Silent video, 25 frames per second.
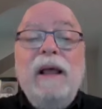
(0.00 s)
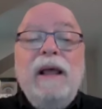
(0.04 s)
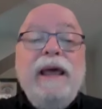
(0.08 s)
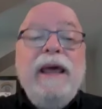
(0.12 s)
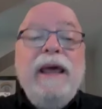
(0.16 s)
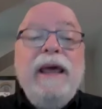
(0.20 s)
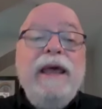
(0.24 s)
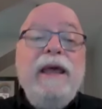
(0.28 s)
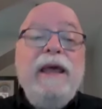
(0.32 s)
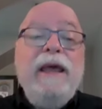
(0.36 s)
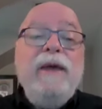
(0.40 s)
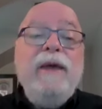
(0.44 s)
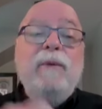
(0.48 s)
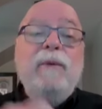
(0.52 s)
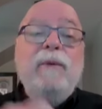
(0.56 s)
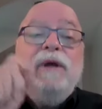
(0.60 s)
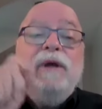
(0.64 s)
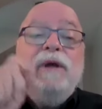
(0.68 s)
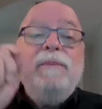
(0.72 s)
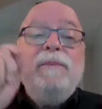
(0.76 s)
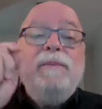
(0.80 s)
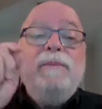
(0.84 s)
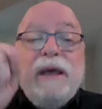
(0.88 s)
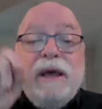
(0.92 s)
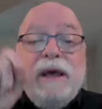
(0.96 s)
He
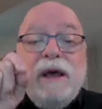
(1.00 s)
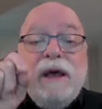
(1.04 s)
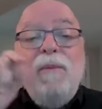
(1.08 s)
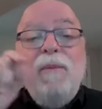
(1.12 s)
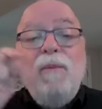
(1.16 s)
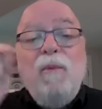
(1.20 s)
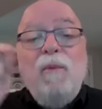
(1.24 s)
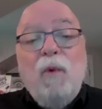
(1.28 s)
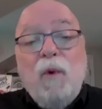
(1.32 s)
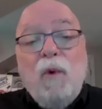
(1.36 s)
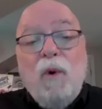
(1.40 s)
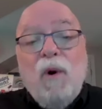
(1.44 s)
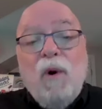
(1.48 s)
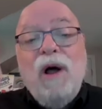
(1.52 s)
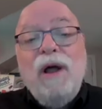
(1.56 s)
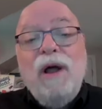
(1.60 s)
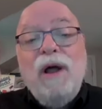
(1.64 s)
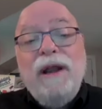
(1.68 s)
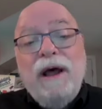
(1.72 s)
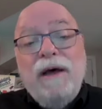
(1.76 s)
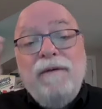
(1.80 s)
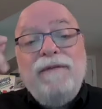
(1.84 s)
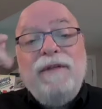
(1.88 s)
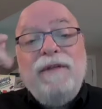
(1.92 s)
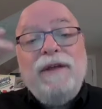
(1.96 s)
would become one
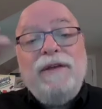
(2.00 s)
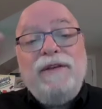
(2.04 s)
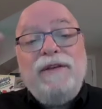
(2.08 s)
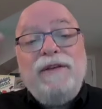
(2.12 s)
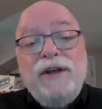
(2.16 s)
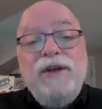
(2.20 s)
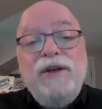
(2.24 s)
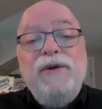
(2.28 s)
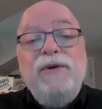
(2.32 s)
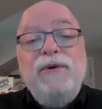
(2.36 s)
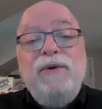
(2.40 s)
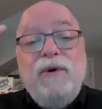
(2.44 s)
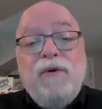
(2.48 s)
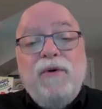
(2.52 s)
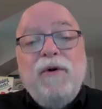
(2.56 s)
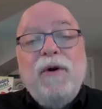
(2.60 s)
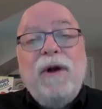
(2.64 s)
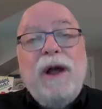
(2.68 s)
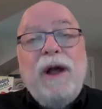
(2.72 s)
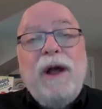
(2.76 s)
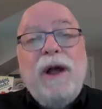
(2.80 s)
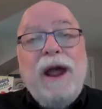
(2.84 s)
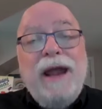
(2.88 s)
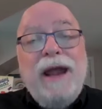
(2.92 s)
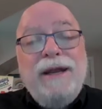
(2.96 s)
of the two
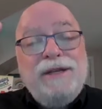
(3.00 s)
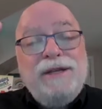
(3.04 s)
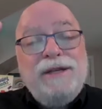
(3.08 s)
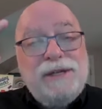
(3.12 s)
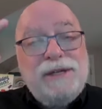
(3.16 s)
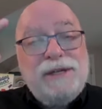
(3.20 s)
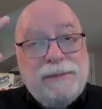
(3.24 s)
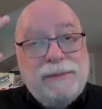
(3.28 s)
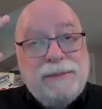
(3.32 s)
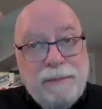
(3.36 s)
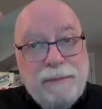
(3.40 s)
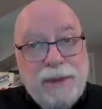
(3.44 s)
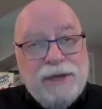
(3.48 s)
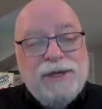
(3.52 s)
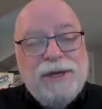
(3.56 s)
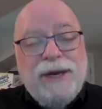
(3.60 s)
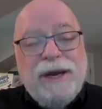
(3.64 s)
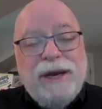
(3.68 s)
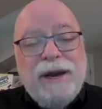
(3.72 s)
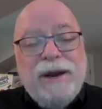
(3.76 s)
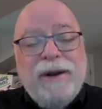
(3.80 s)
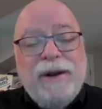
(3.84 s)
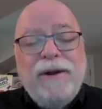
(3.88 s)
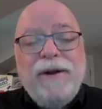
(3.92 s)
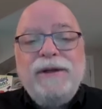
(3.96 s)
greatest
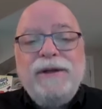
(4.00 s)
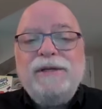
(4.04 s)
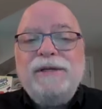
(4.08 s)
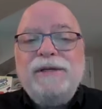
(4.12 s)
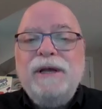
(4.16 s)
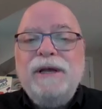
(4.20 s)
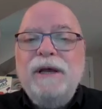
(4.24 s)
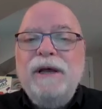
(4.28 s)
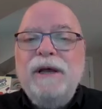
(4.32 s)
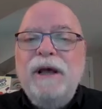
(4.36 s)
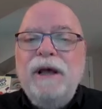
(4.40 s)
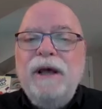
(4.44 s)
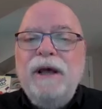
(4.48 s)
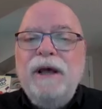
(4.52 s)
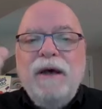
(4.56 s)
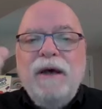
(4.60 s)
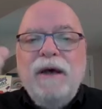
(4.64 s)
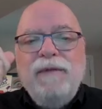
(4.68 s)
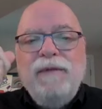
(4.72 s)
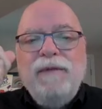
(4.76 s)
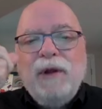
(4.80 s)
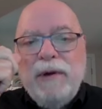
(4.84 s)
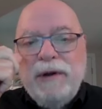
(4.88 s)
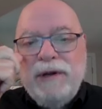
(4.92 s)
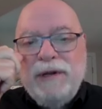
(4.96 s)
missionaries of
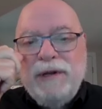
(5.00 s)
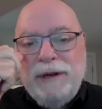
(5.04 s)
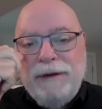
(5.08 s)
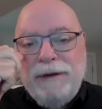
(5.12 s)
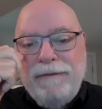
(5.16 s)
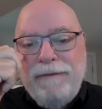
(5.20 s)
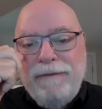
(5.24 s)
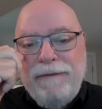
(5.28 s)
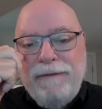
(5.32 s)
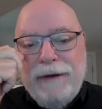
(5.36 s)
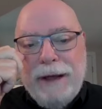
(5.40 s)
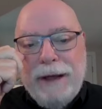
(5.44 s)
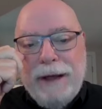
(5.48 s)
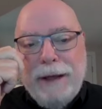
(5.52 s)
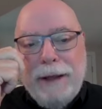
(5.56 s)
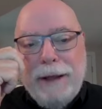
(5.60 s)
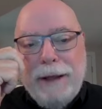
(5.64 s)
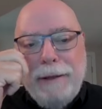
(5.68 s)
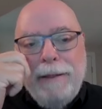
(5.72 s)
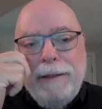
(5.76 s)
the Christian faith.